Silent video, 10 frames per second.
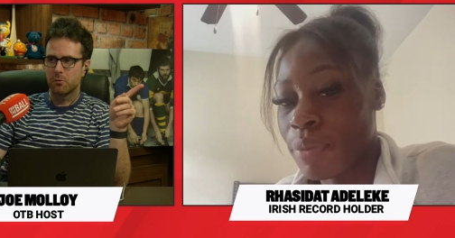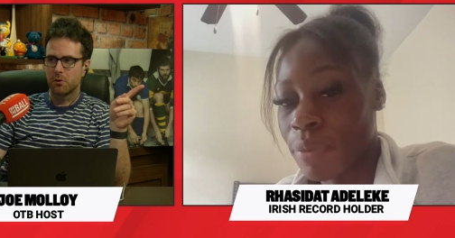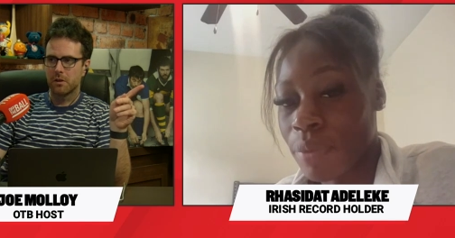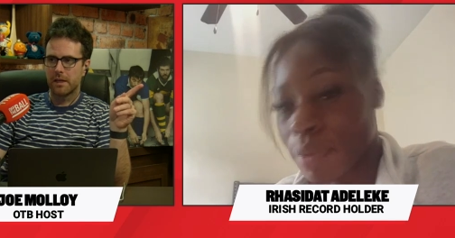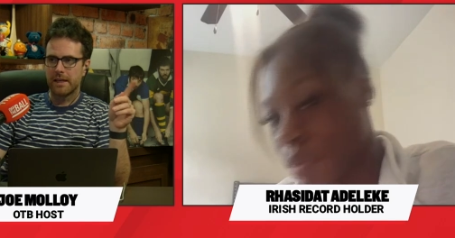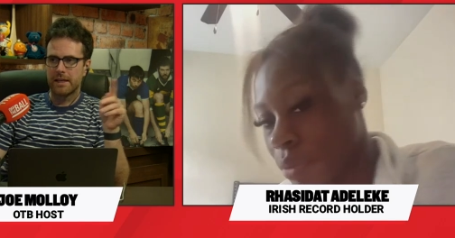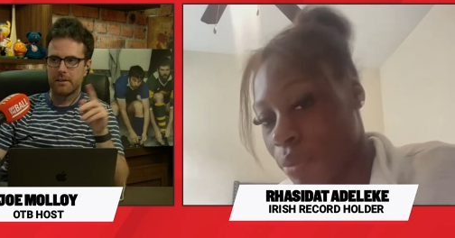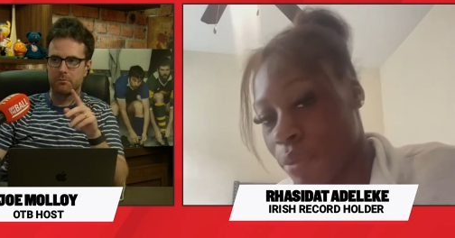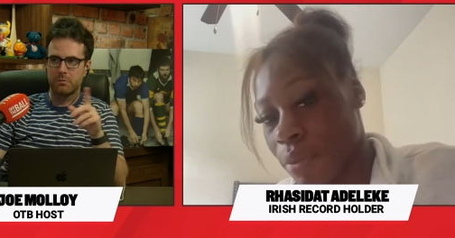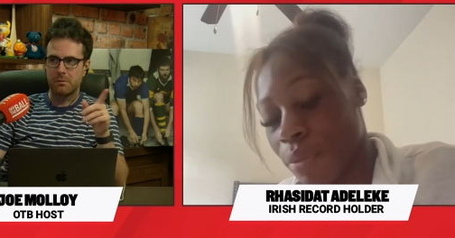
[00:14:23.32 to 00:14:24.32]
Speaker 1: run,
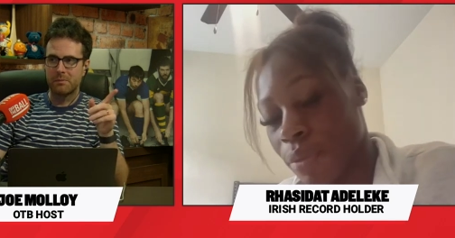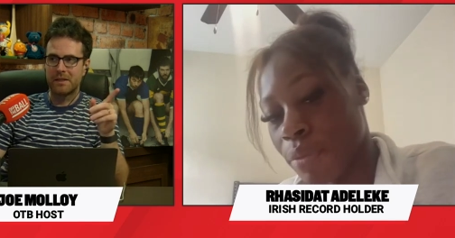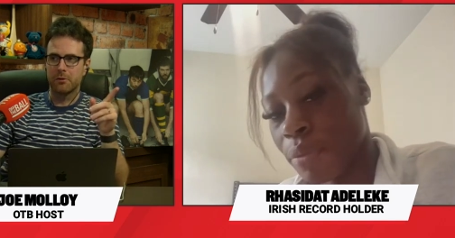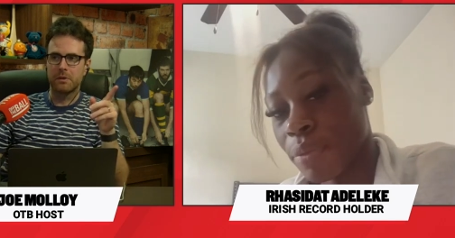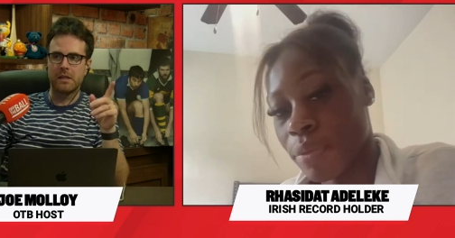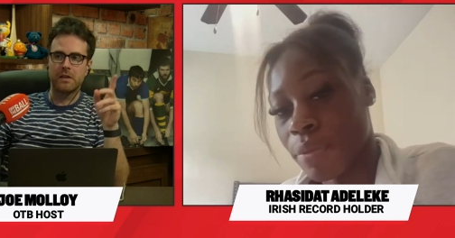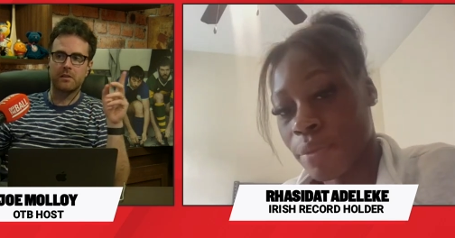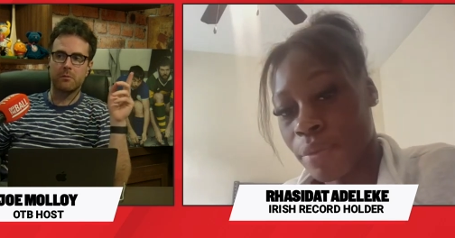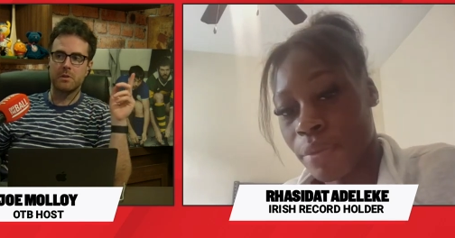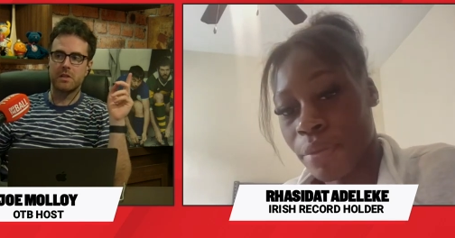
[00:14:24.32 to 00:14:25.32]
it, people may not
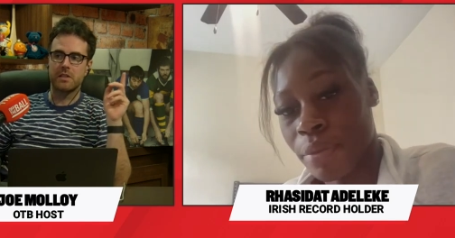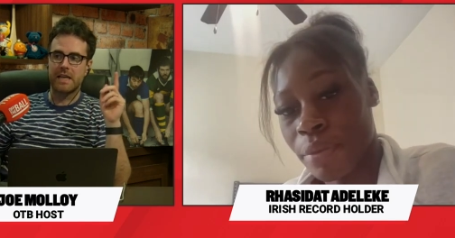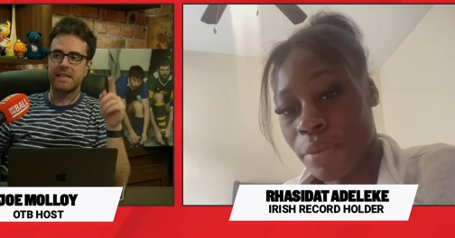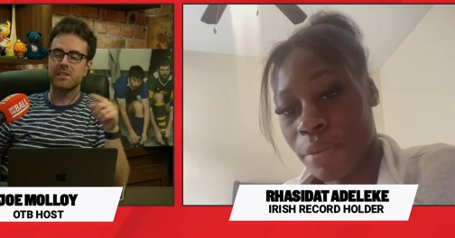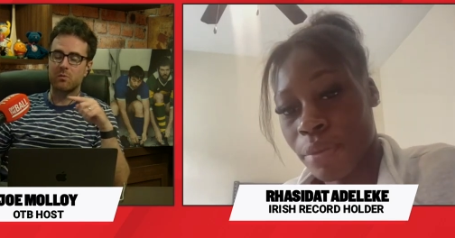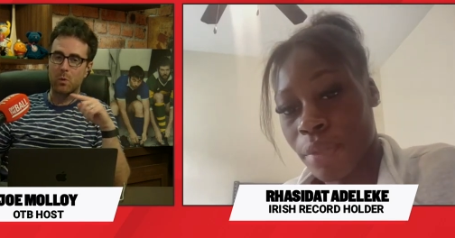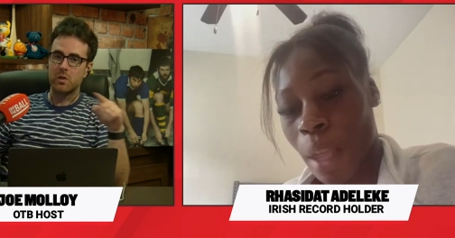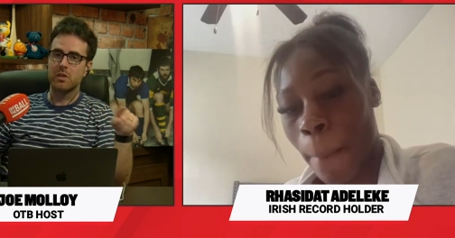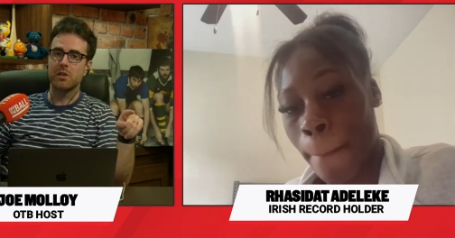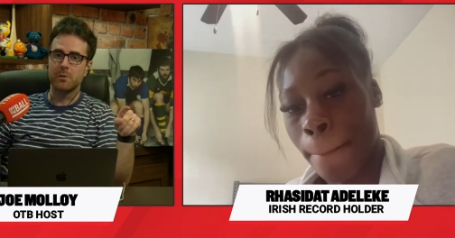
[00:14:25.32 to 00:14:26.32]
realize it was a Texas
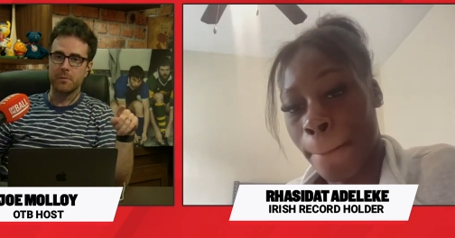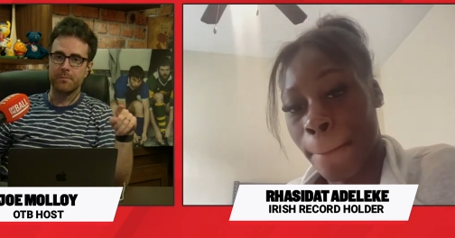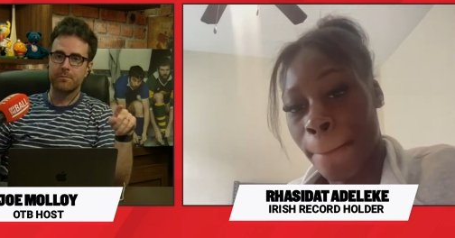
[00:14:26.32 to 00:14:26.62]
1 2.